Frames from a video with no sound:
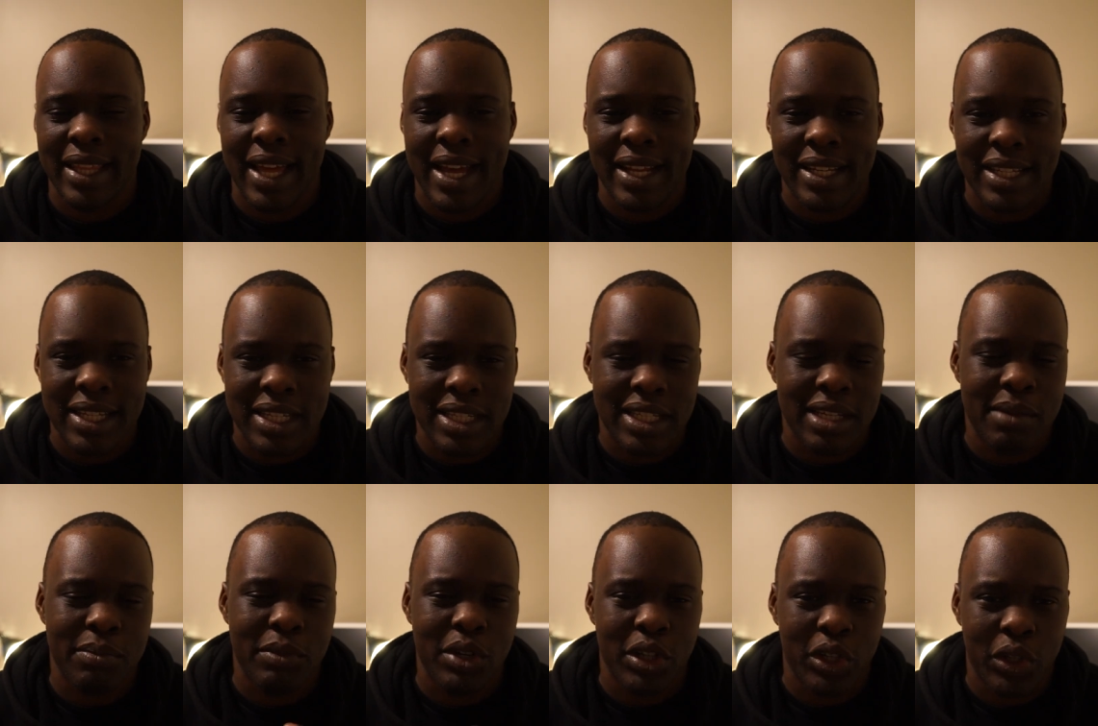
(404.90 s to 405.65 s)
that, to
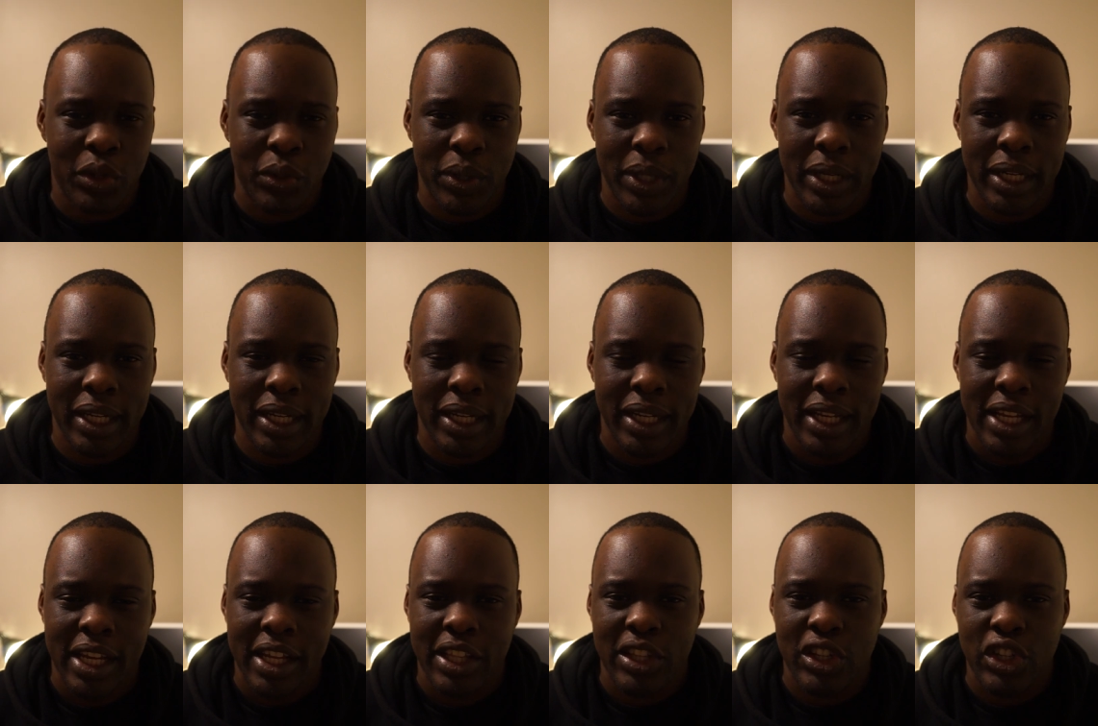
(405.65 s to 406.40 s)
some degree
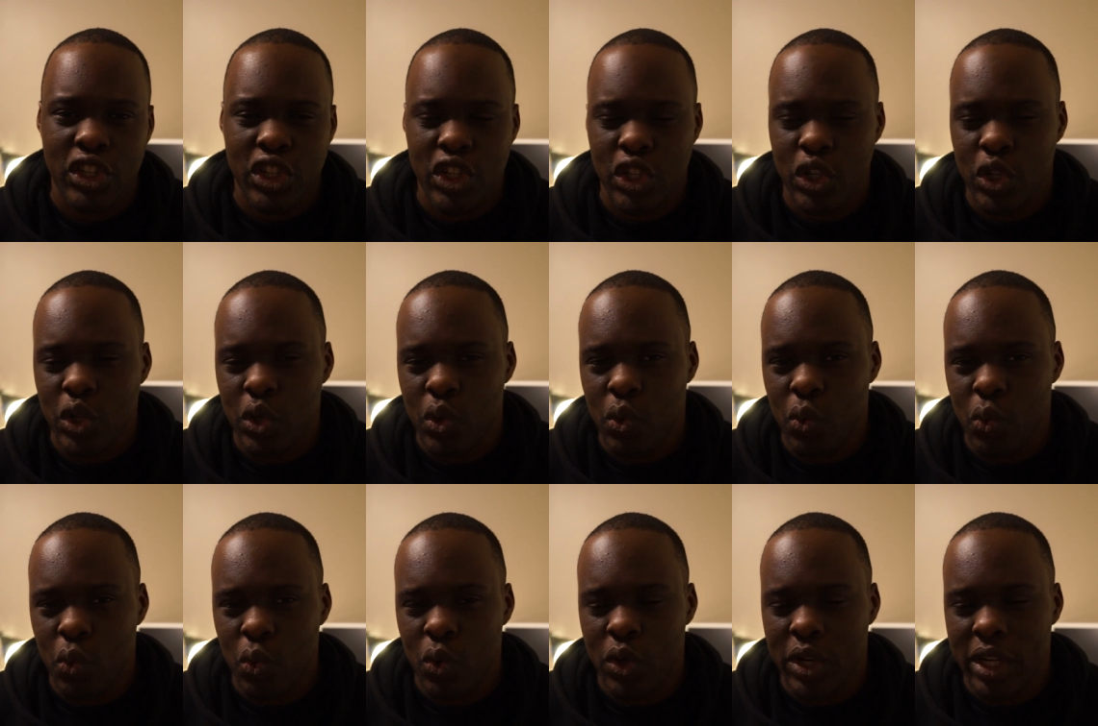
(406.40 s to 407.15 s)
the shoe
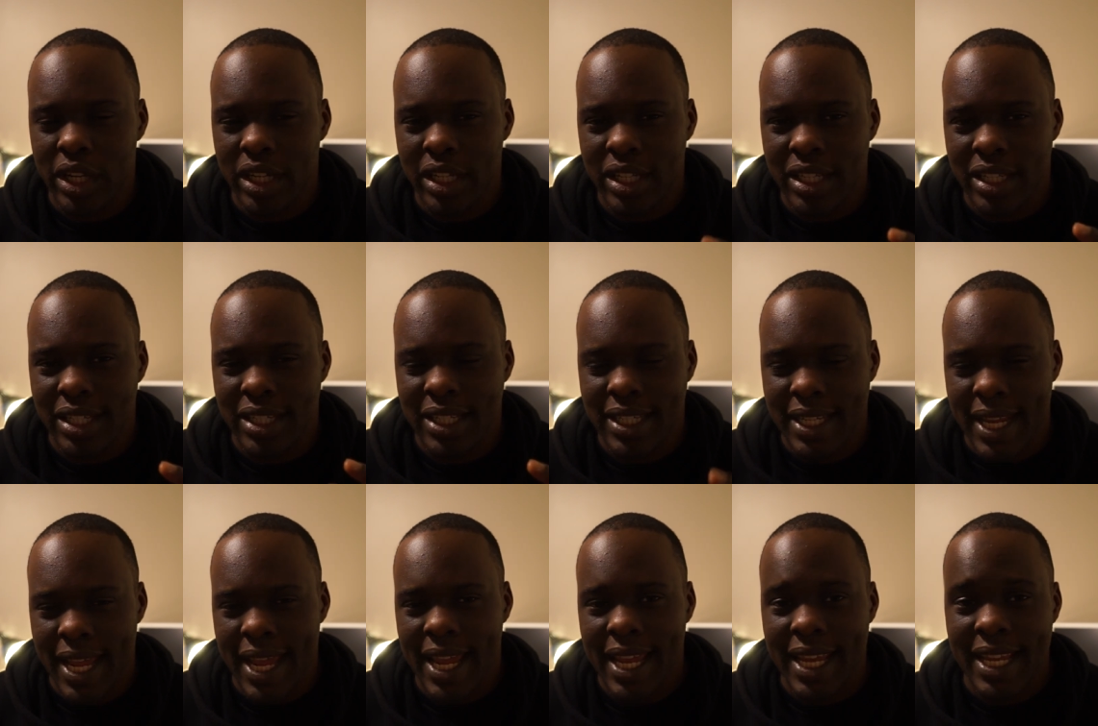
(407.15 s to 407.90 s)
would
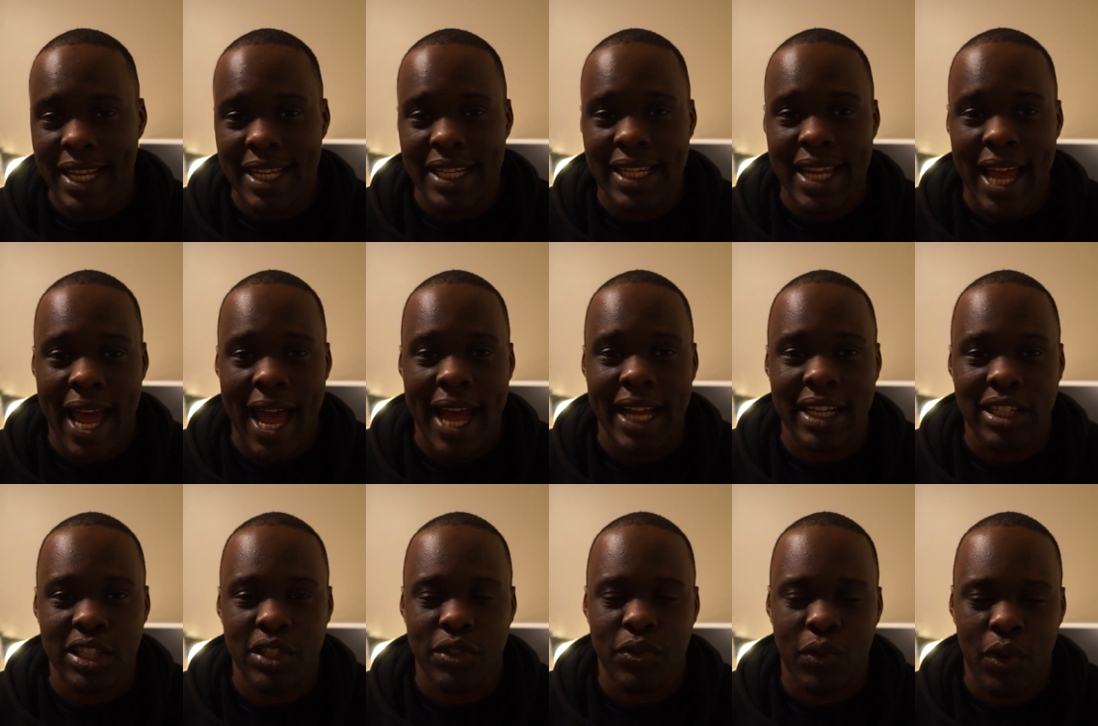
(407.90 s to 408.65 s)
stay
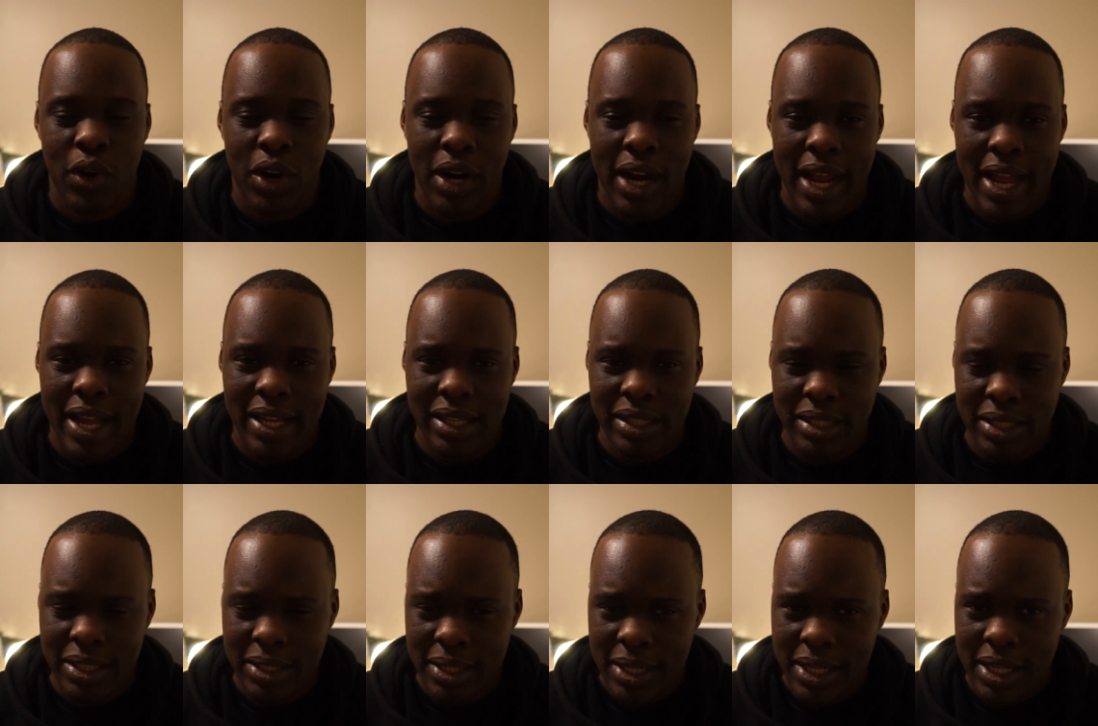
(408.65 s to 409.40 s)
intact as far
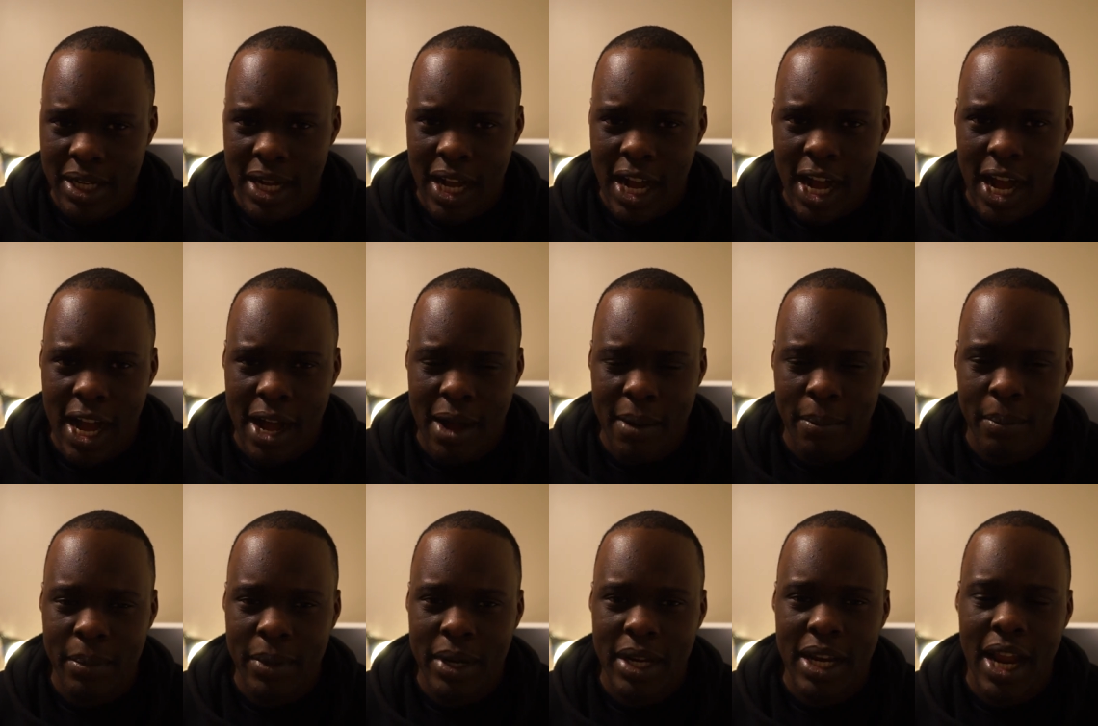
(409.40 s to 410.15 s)
as
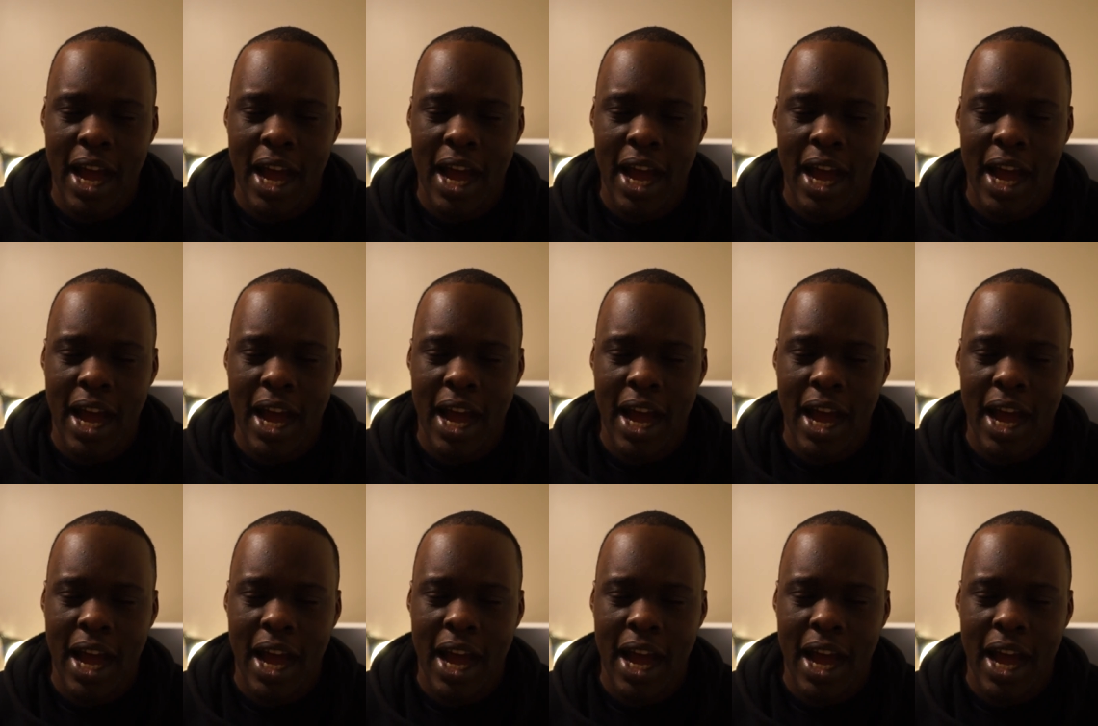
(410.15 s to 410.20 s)
um,